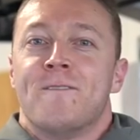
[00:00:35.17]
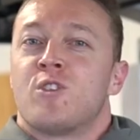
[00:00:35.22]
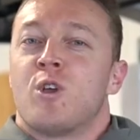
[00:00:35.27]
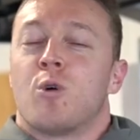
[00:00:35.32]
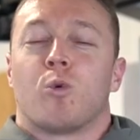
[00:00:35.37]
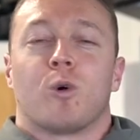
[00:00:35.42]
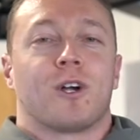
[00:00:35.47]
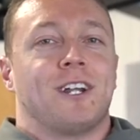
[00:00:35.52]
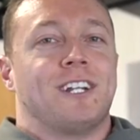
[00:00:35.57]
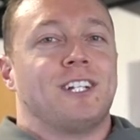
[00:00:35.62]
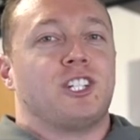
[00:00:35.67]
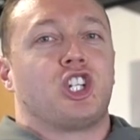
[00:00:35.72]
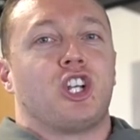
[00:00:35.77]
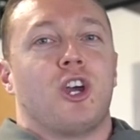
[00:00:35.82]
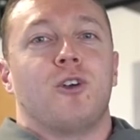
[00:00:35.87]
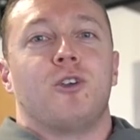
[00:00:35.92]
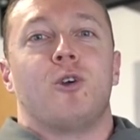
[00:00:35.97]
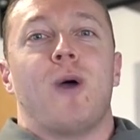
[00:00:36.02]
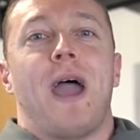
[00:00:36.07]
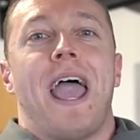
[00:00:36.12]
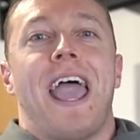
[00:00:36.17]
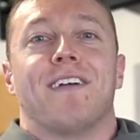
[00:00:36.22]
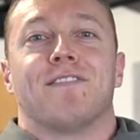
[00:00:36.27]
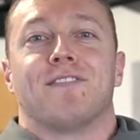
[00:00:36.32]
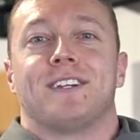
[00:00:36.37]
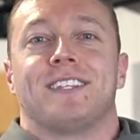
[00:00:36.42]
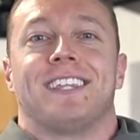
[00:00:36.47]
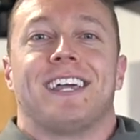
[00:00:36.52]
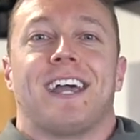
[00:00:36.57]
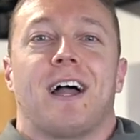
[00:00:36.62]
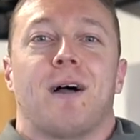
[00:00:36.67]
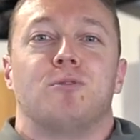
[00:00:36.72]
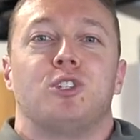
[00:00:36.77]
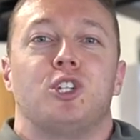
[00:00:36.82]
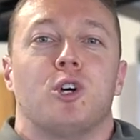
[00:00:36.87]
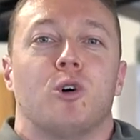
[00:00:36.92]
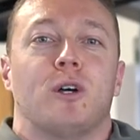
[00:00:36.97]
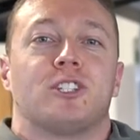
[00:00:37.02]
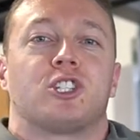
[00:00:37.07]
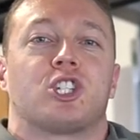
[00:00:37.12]
And we're gonna show you everything I'm
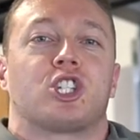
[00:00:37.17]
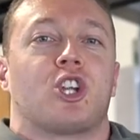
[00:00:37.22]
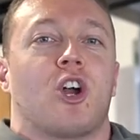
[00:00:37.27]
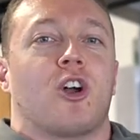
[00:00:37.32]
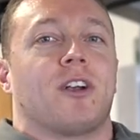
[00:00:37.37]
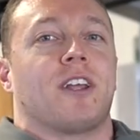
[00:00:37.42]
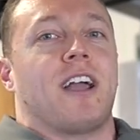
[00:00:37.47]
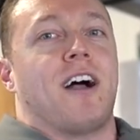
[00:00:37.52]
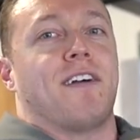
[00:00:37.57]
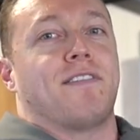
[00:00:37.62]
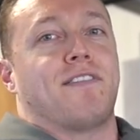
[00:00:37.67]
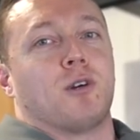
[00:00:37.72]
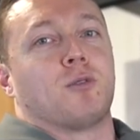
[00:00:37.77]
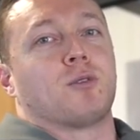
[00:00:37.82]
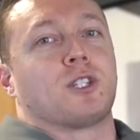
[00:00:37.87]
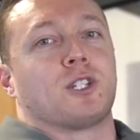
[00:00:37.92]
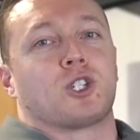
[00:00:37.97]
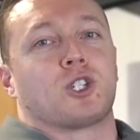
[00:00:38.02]
doing, starting off here with the